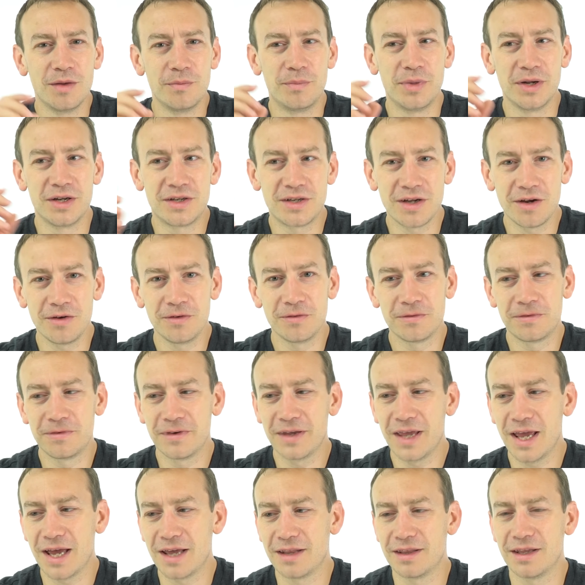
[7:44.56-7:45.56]
But don't
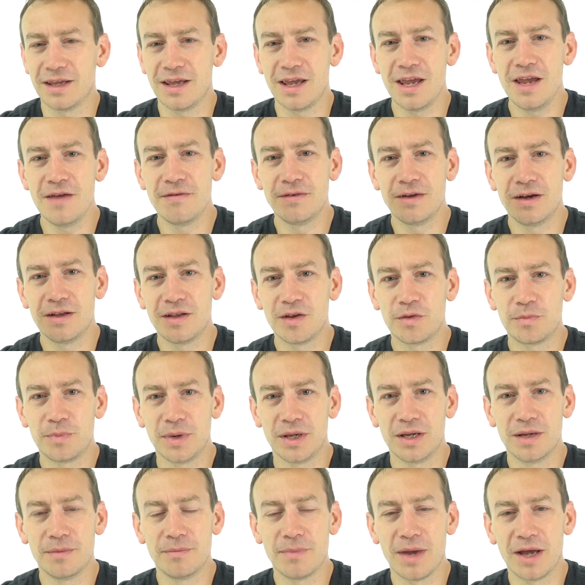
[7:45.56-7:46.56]
forget that even though there's
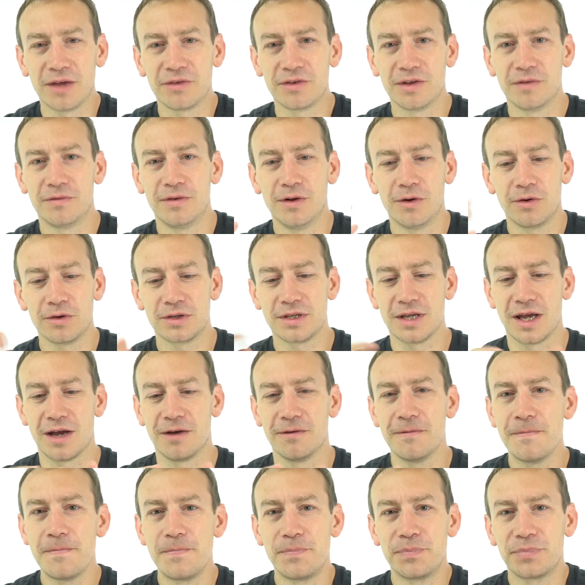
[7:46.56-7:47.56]
been a massive
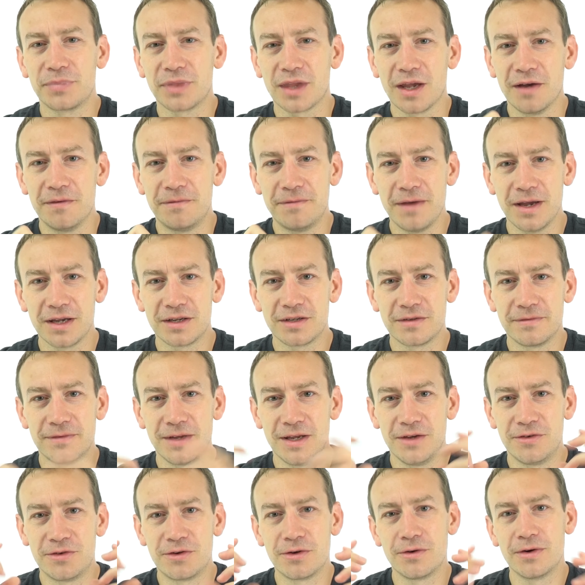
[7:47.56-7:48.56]
lockdown,
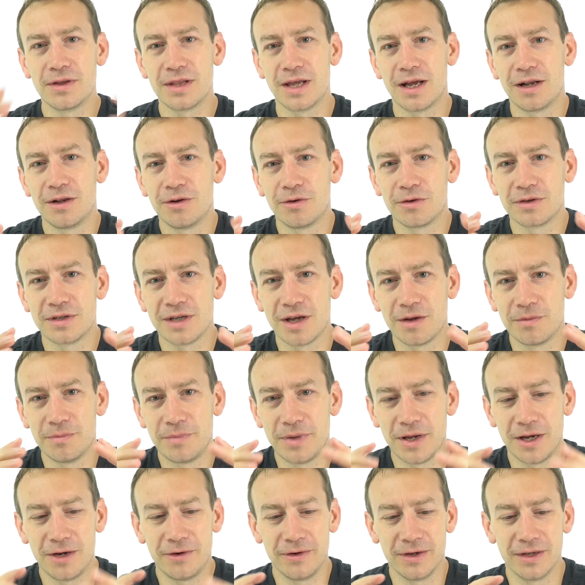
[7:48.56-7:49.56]
effectively during that lockdown
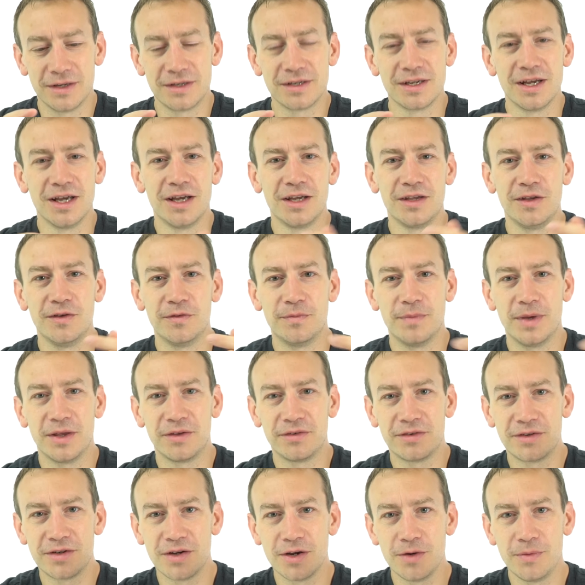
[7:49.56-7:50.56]
period, you've
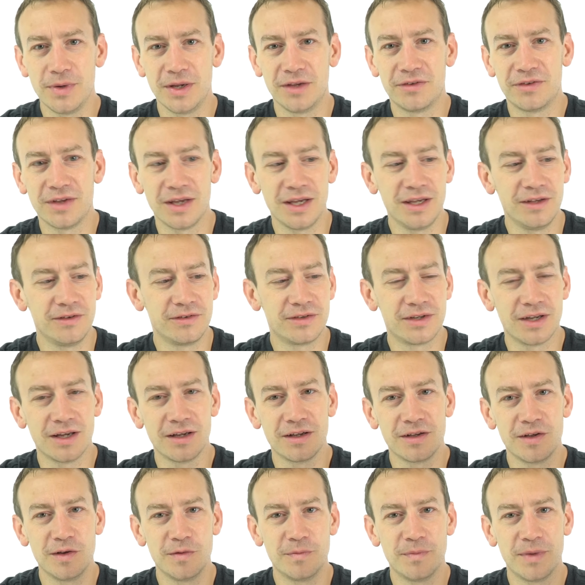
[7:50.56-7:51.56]
missed two weeks at
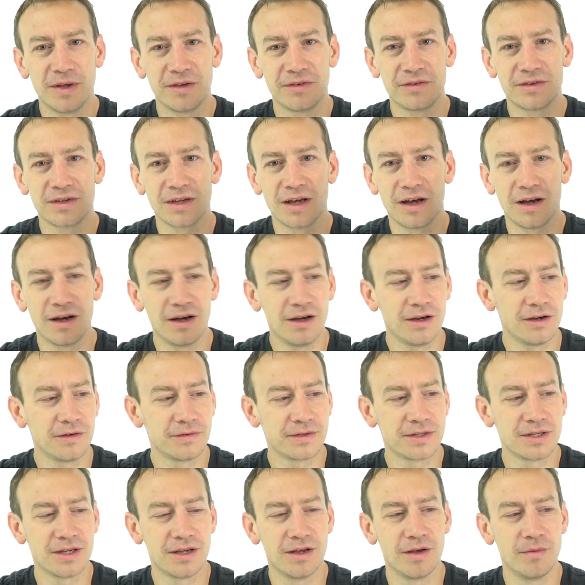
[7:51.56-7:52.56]
Easter, you've missed a
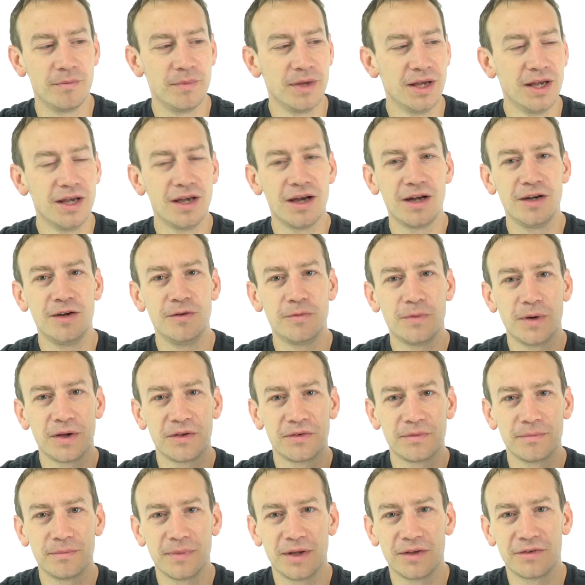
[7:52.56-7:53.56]
half term, and
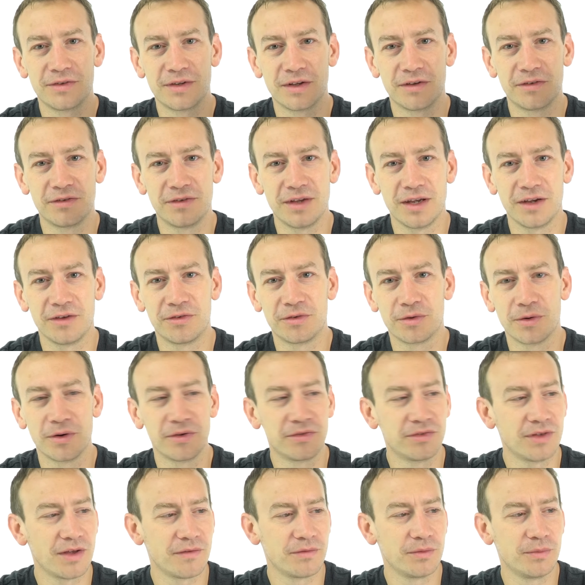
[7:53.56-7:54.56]
you've missed a six or a
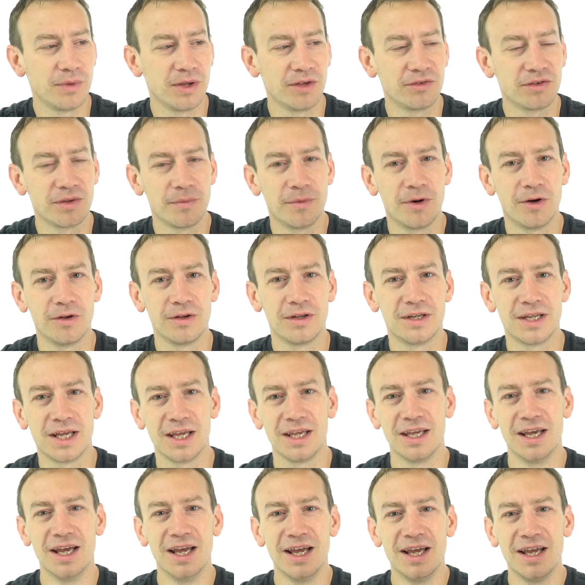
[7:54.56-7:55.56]
seven week summer
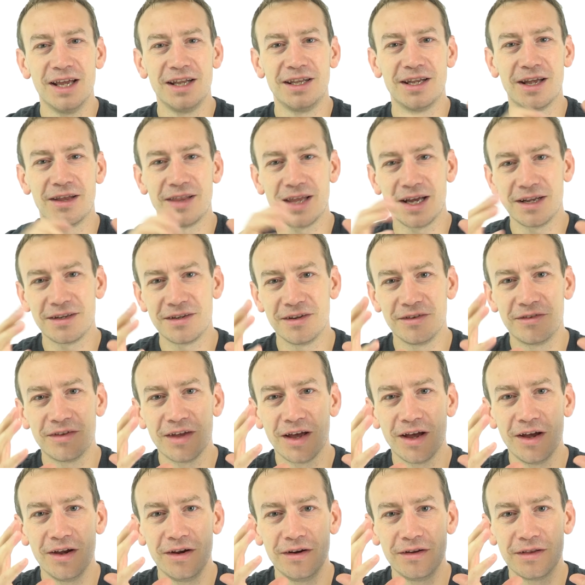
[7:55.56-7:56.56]
holiday. Now, that is
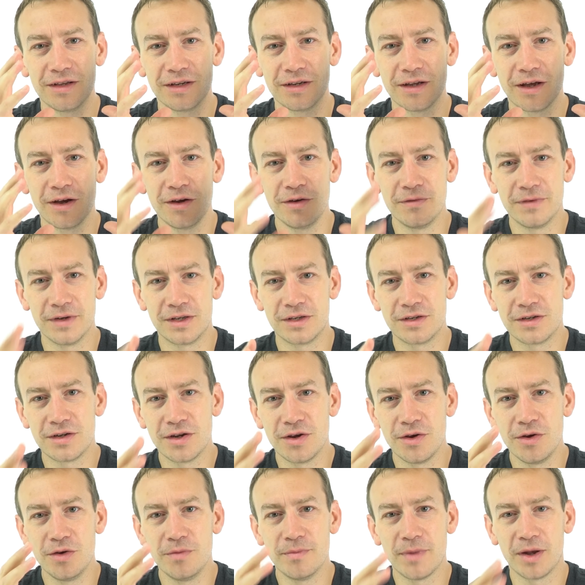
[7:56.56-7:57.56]
over, over
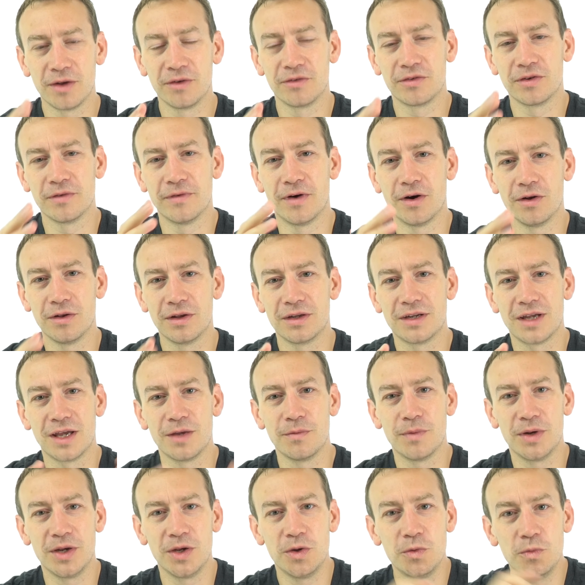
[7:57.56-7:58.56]
two months of holiday
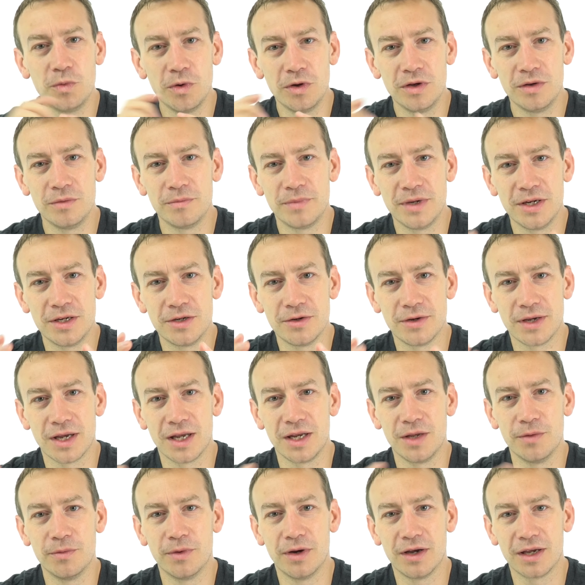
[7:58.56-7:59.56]
when you wouldn't be doing
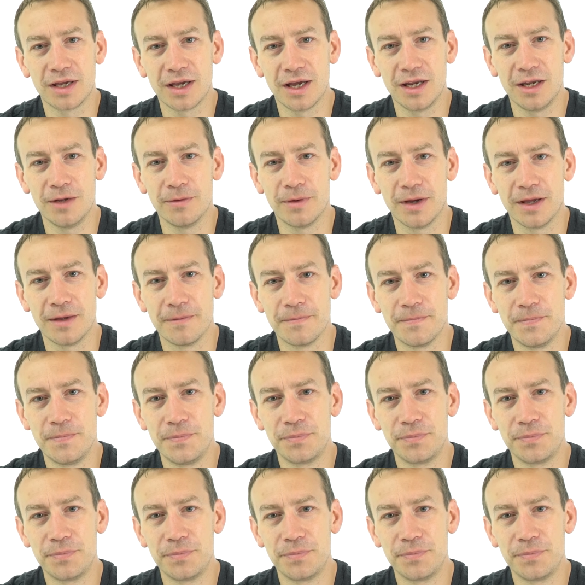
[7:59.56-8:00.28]
any work anyway.